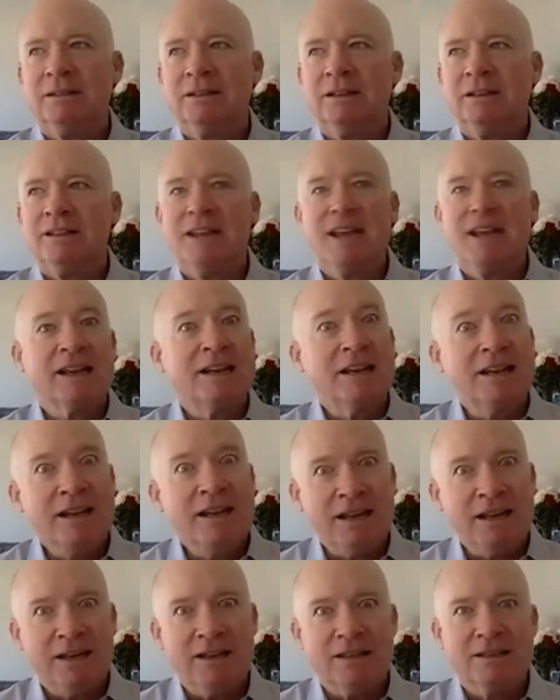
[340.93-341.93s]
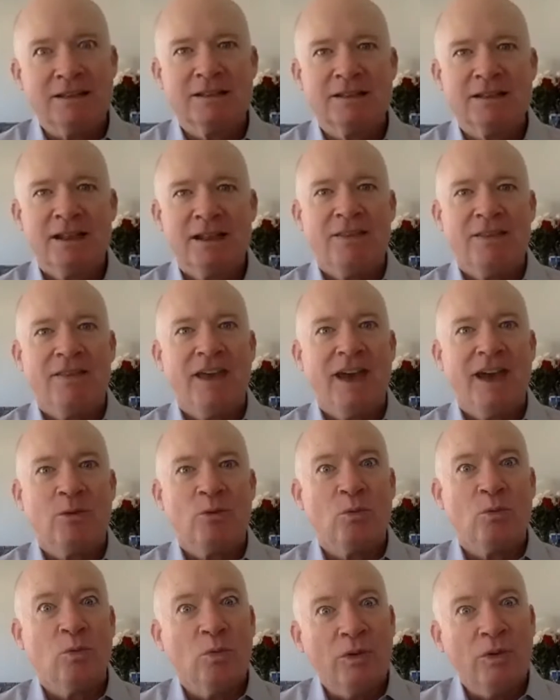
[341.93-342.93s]
techniques that
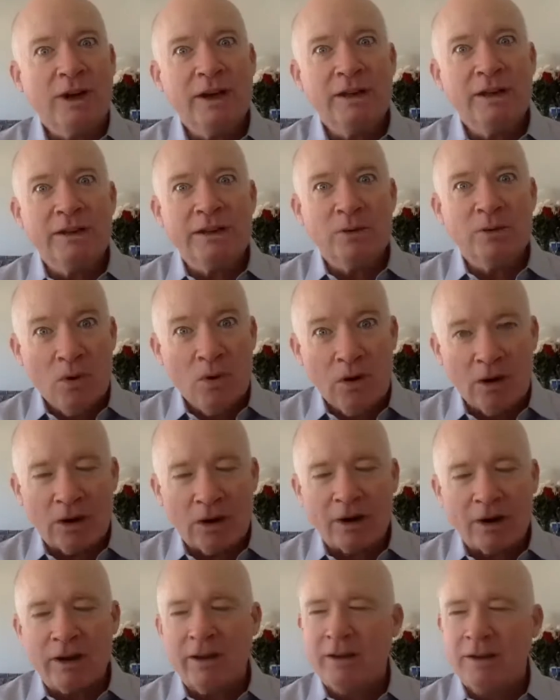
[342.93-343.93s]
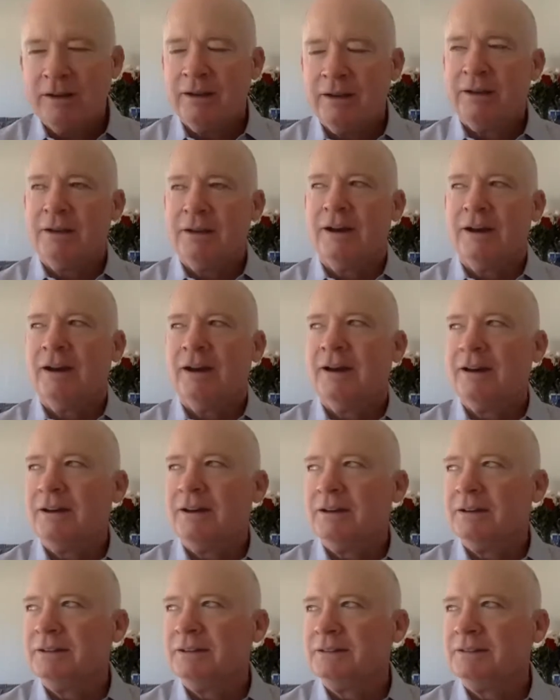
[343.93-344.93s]
really work.
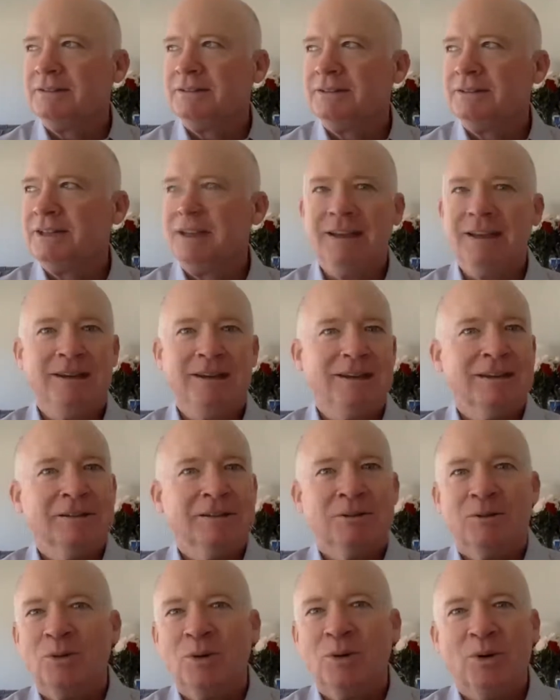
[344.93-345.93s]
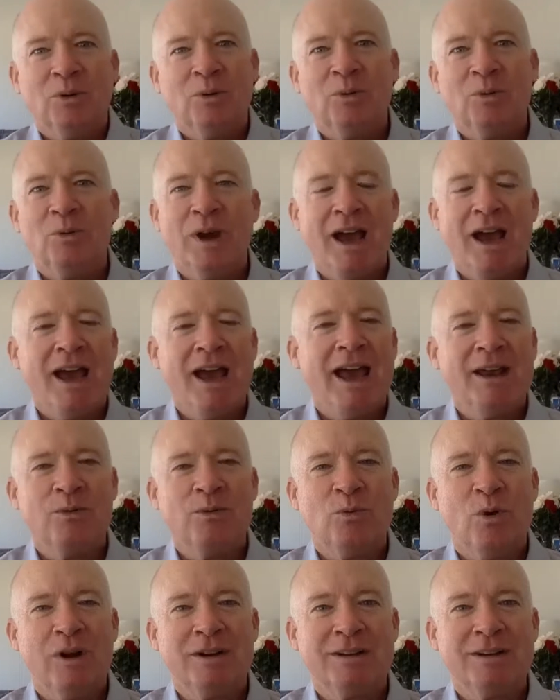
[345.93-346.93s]
I had
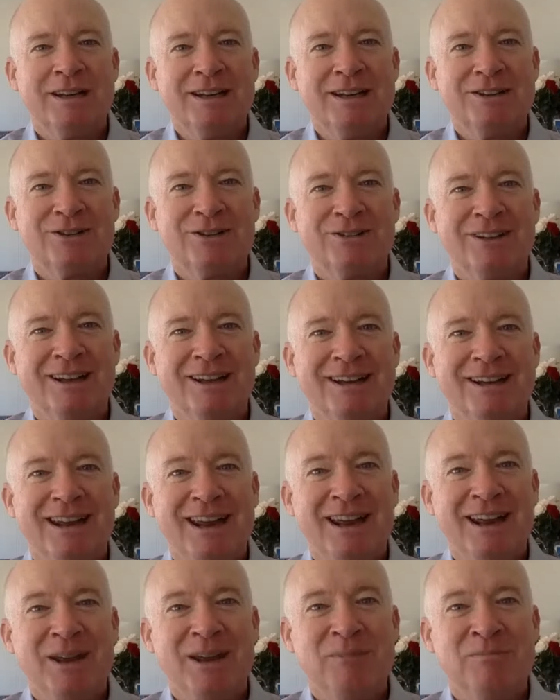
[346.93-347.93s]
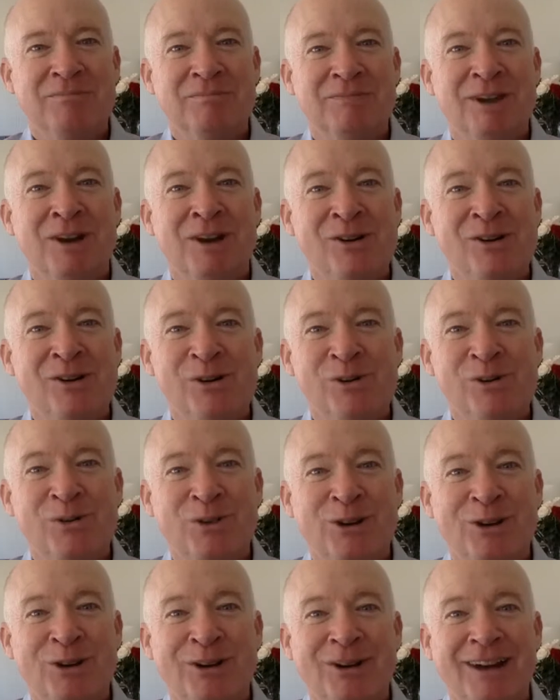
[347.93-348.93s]
one teacher that came
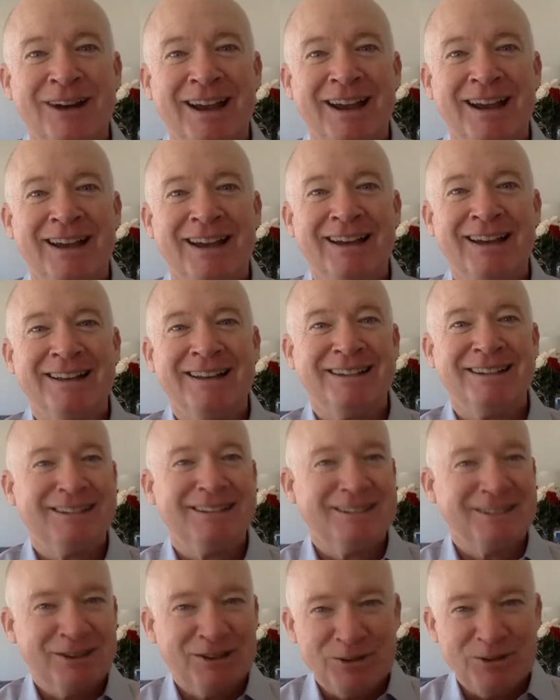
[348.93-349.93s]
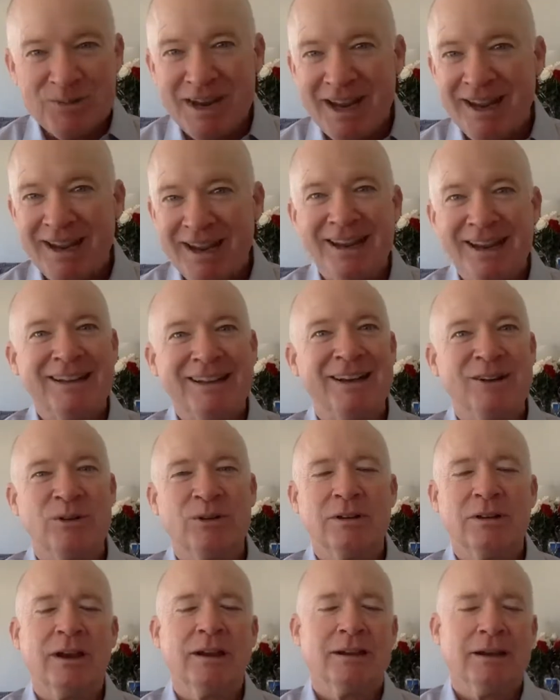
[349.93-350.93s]
hungover and to me, and they
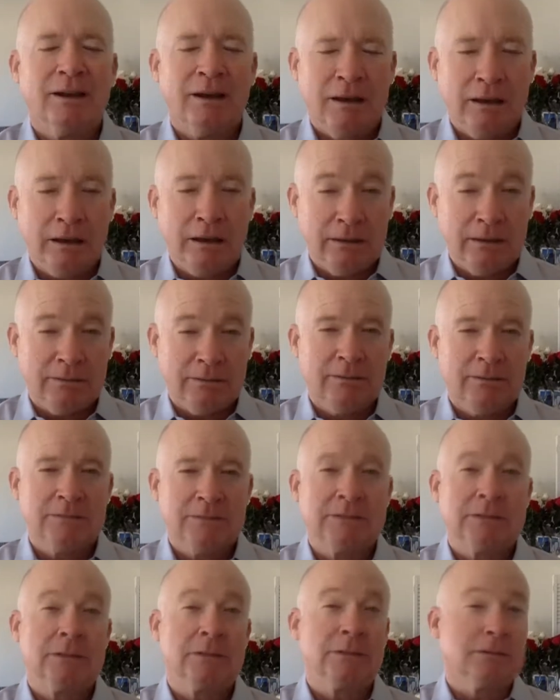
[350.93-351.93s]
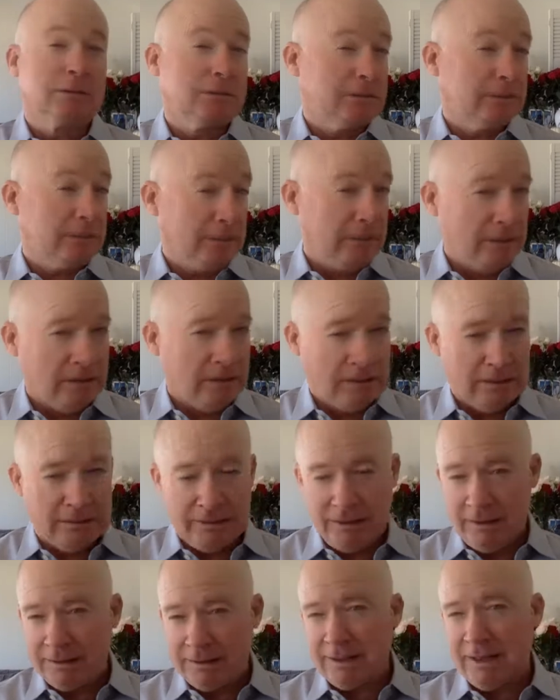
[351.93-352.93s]
were like, "Oh, it's so slow."
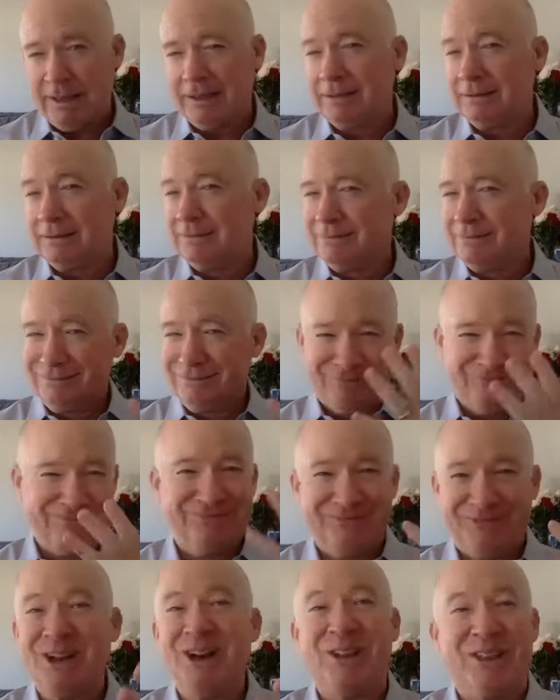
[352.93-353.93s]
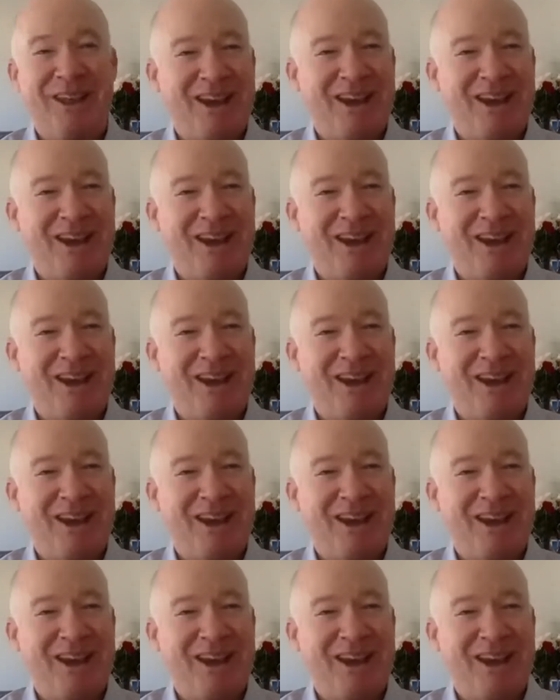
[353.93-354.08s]
And it's like, we